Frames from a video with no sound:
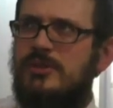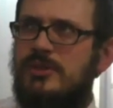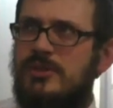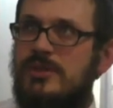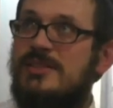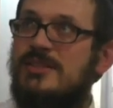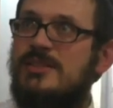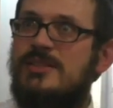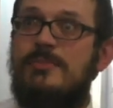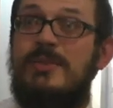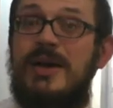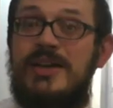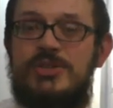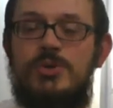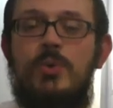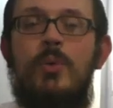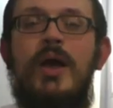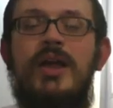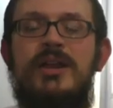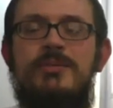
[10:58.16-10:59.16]
This is the
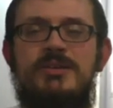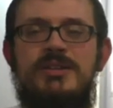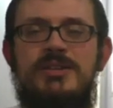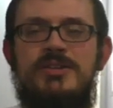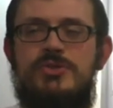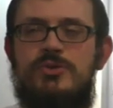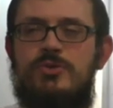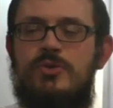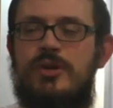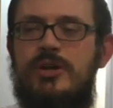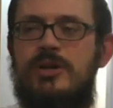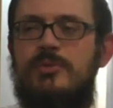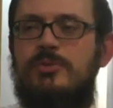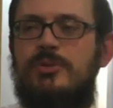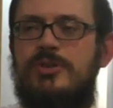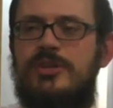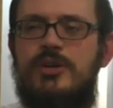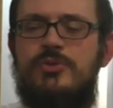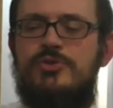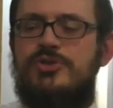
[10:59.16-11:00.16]
best way to be
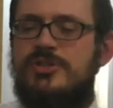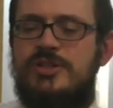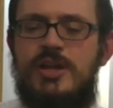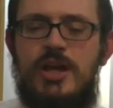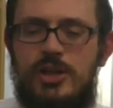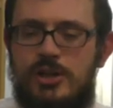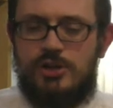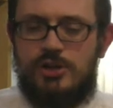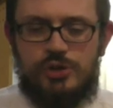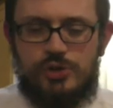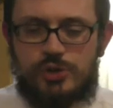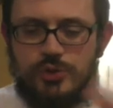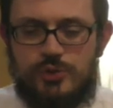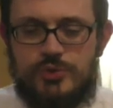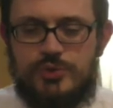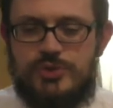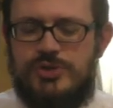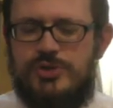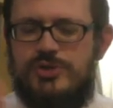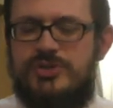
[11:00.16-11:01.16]
disagreeable. You don't just
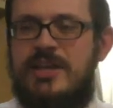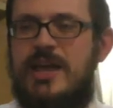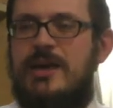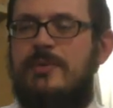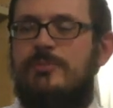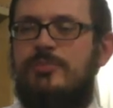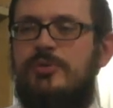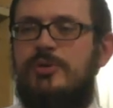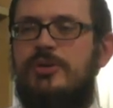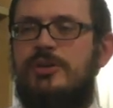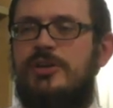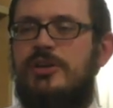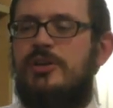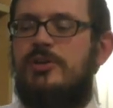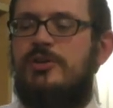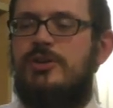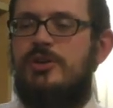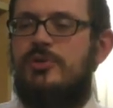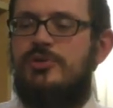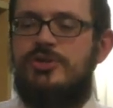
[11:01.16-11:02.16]
lose your temper. You
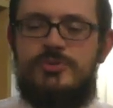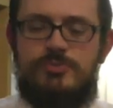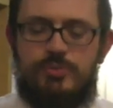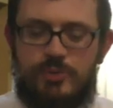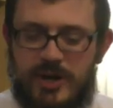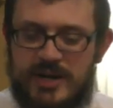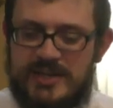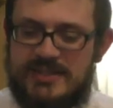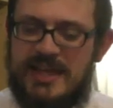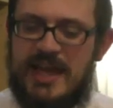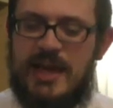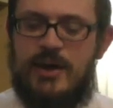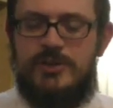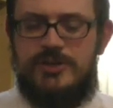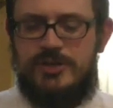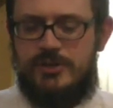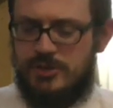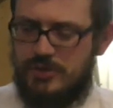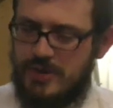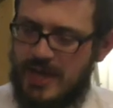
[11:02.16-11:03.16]
don't just break
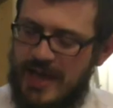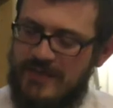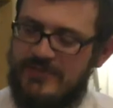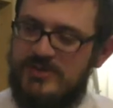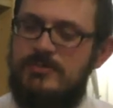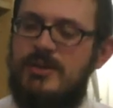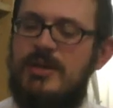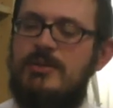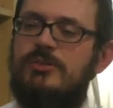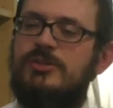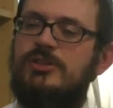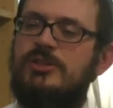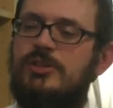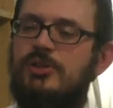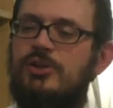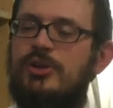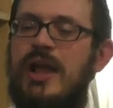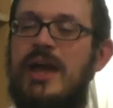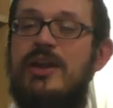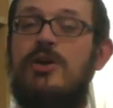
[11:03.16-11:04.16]
down. You have to be able to
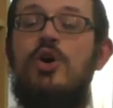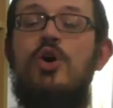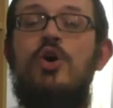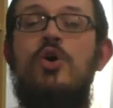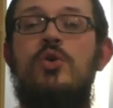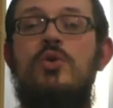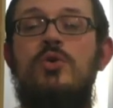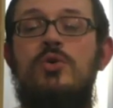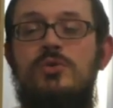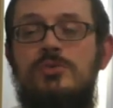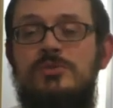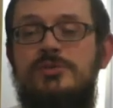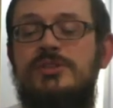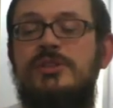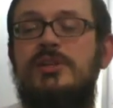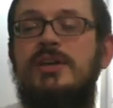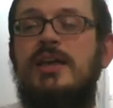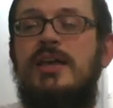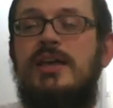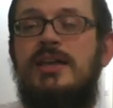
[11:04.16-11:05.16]
learn how to hold
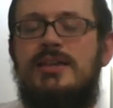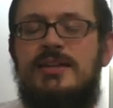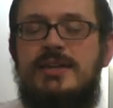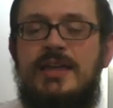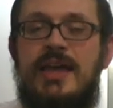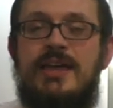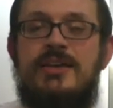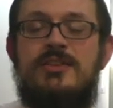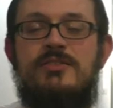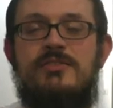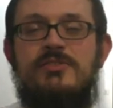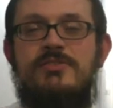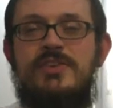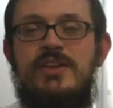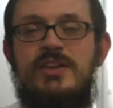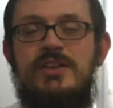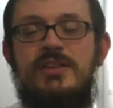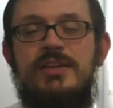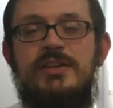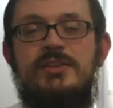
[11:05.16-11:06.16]
negative
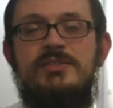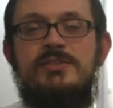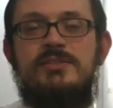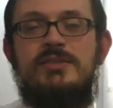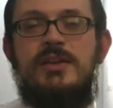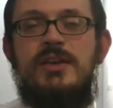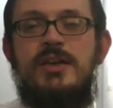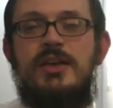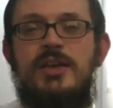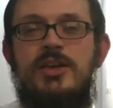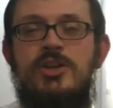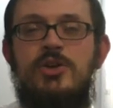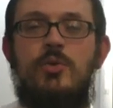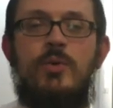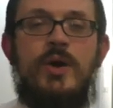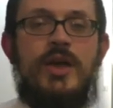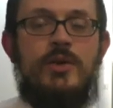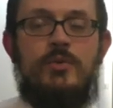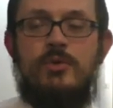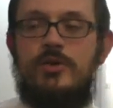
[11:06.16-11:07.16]
feelings in a
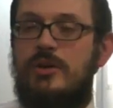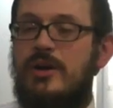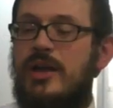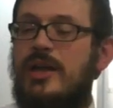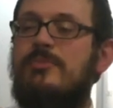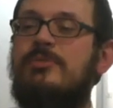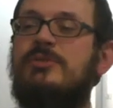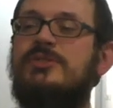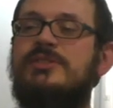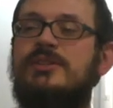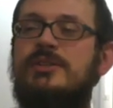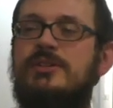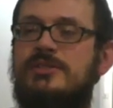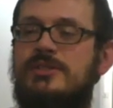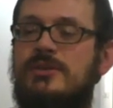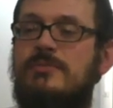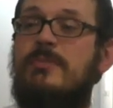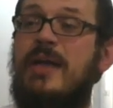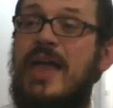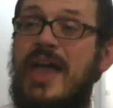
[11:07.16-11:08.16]
way where you're able
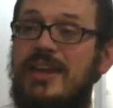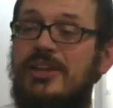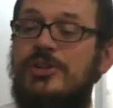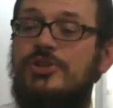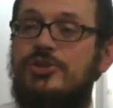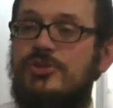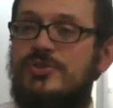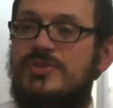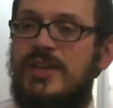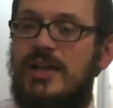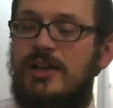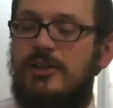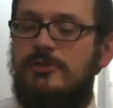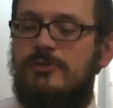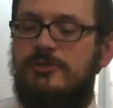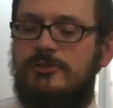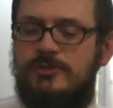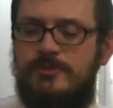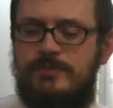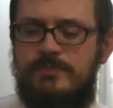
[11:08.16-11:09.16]
to manage
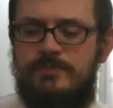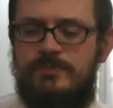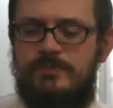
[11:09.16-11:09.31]
yourself.